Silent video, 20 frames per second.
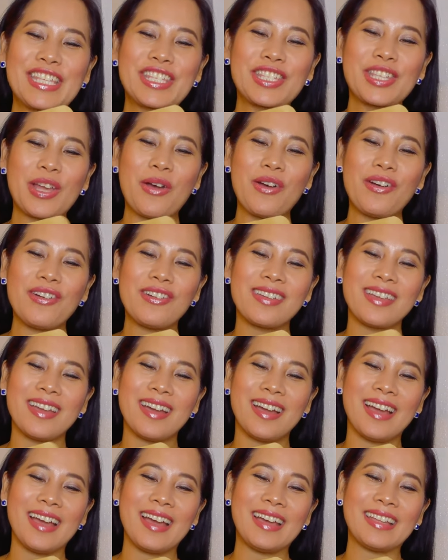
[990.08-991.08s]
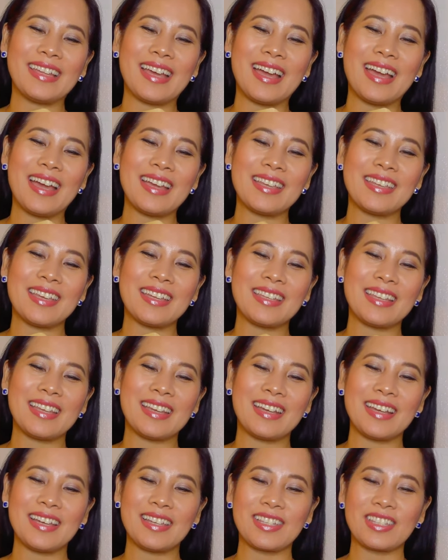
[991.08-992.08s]
So, yan
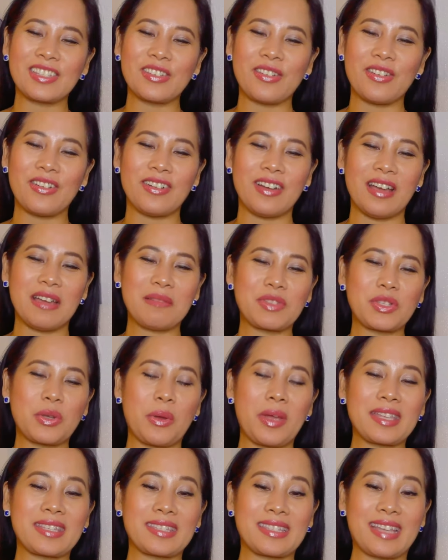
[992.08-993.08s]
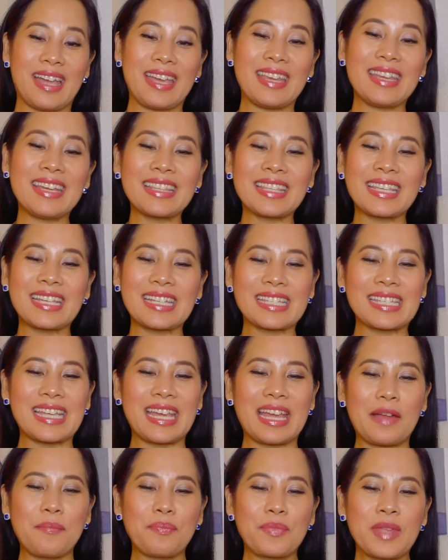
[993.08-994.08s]
na. So, I'm so excited
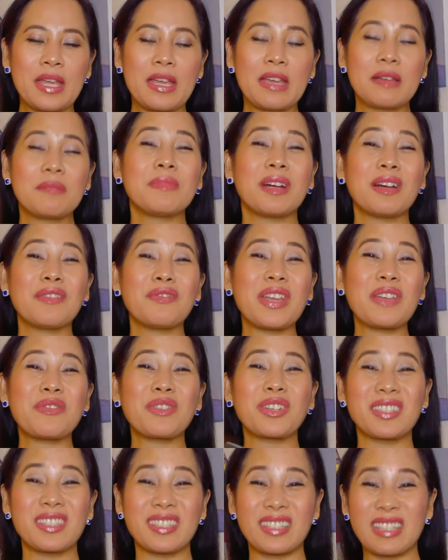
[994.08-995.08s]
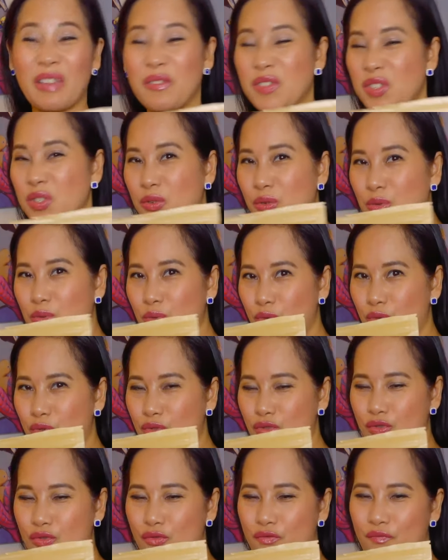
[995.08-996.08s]
kasi mga favorite stuffs ko to.
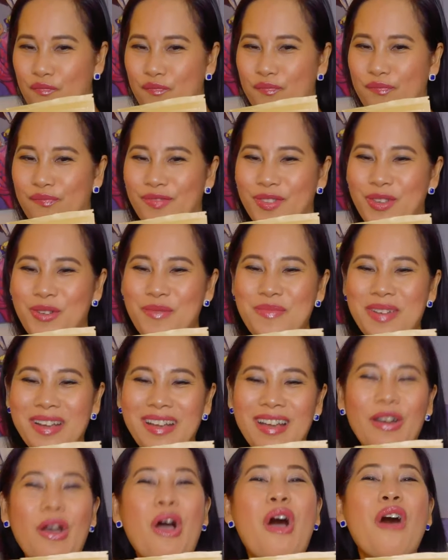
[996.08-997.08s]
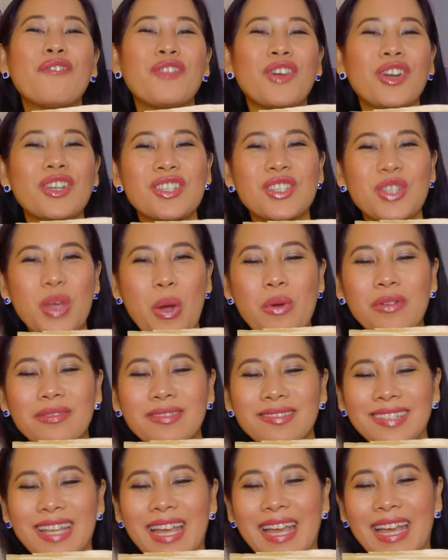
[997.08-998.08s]
Kumbaga, comfort
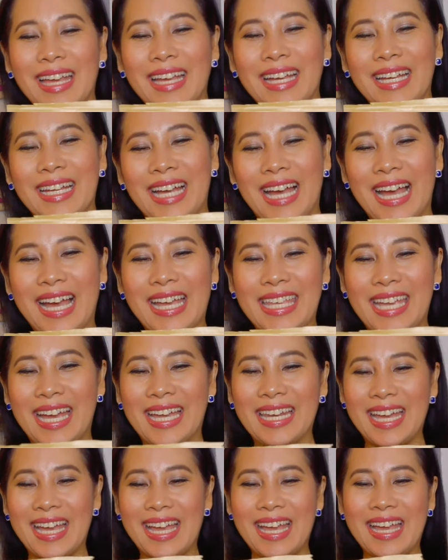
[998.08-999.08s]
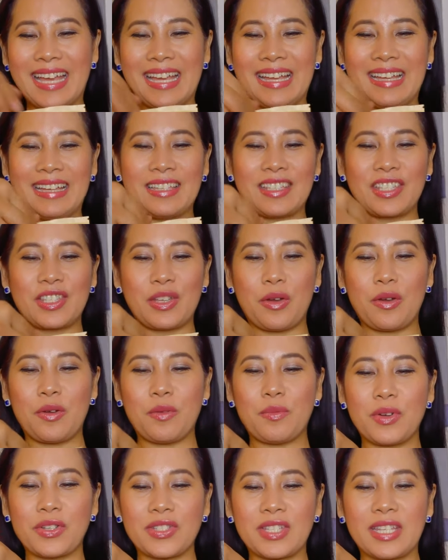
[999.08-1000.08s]
zone. Ayan na.
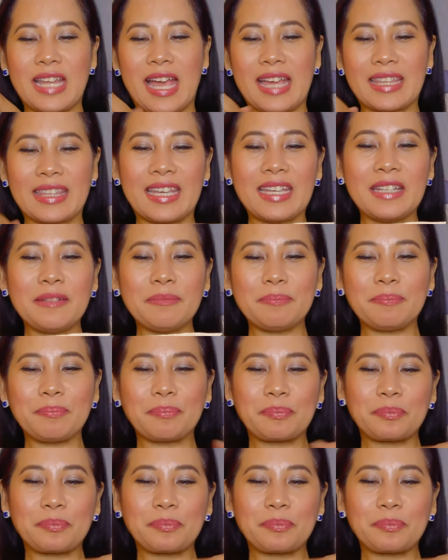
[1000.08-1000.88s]
So, buksan natin.